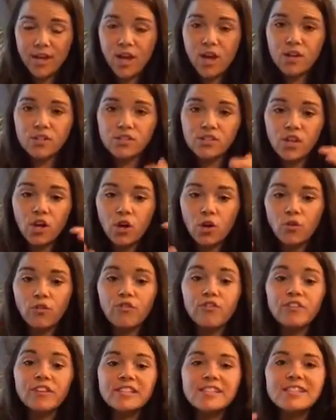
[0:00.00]
So
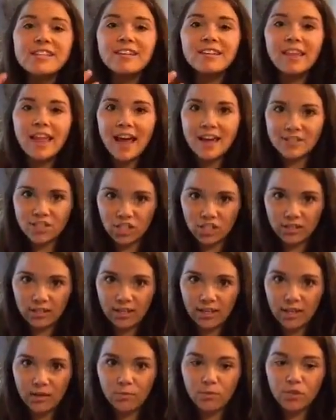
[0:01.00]

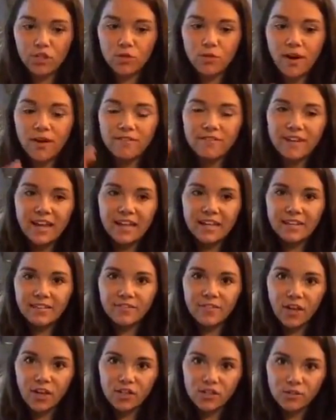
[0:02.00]
physiologically, when you have negative
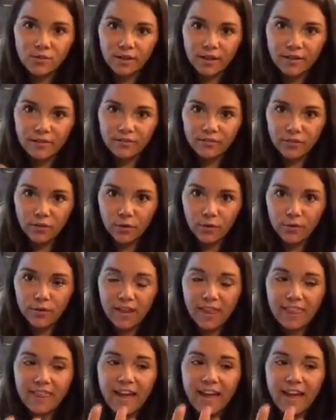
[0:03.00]
thoughts around food,